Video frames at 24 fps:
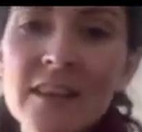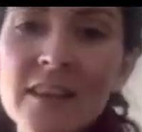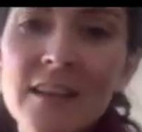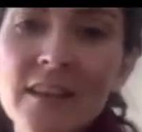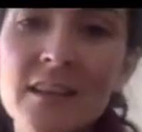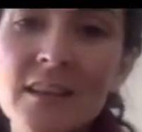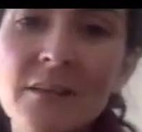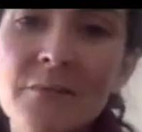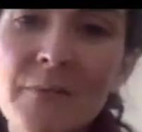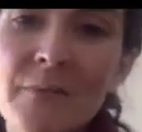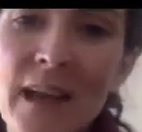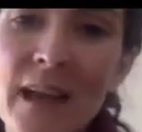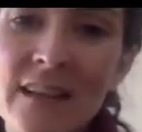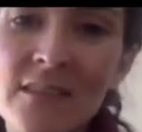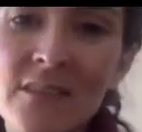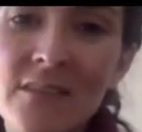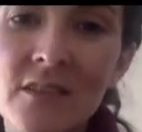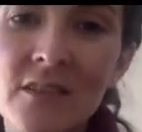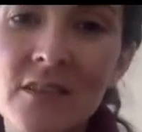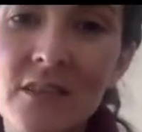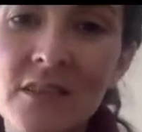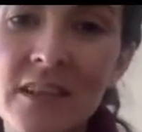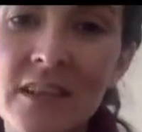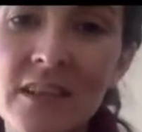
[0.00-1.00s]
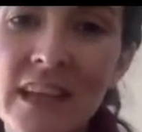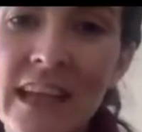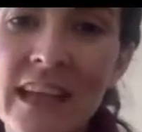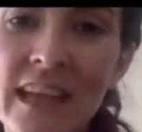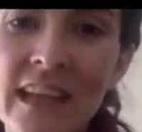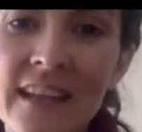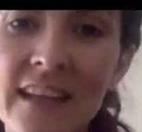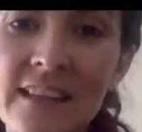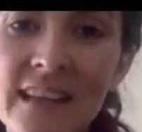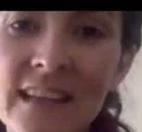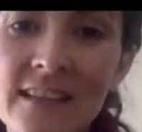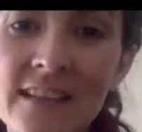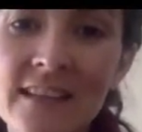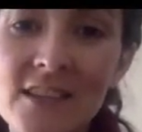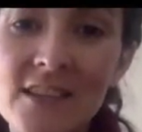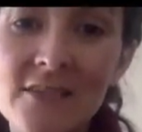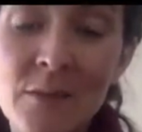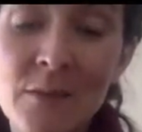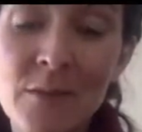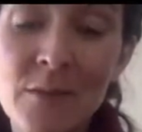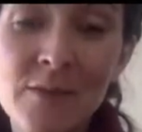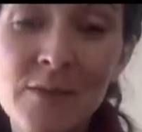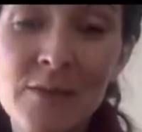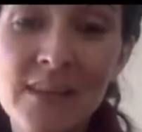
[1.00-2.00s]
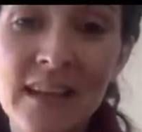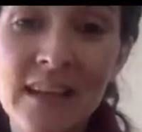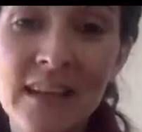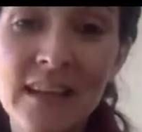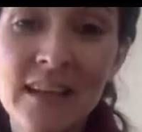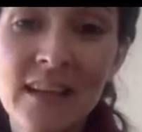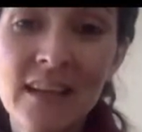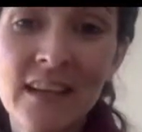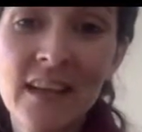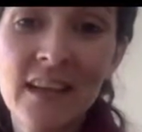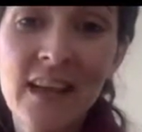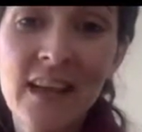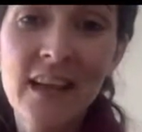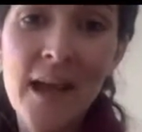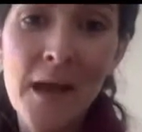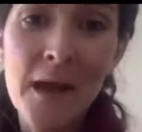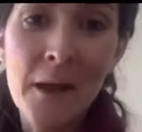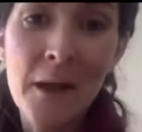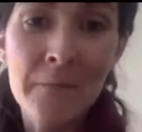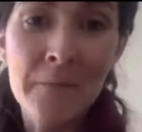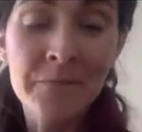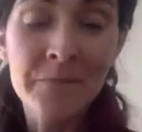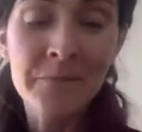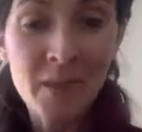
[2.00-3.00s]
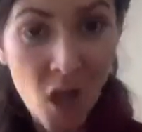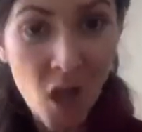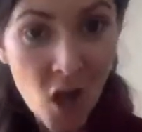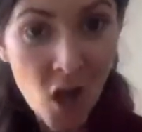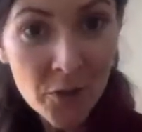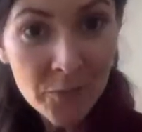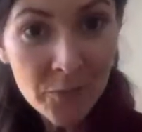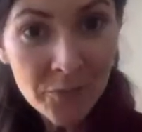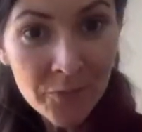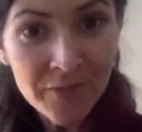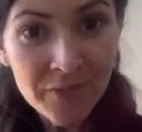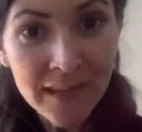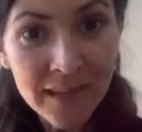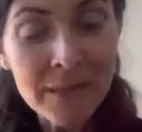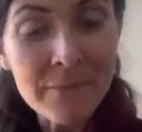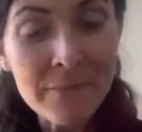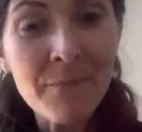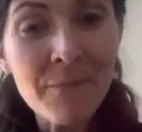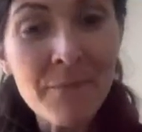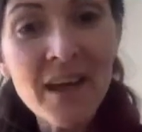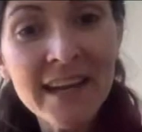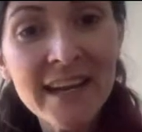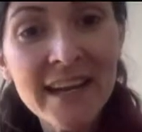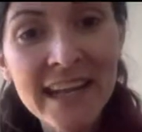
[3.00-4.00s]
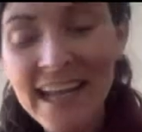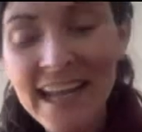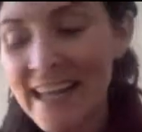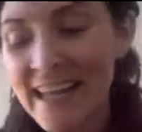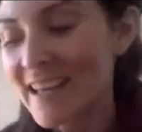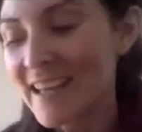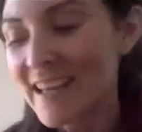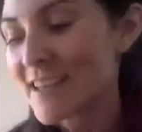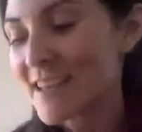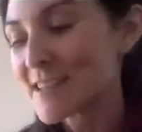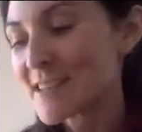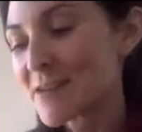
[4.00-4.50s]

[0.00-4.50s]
The pentacle here tends to represent hopefully money.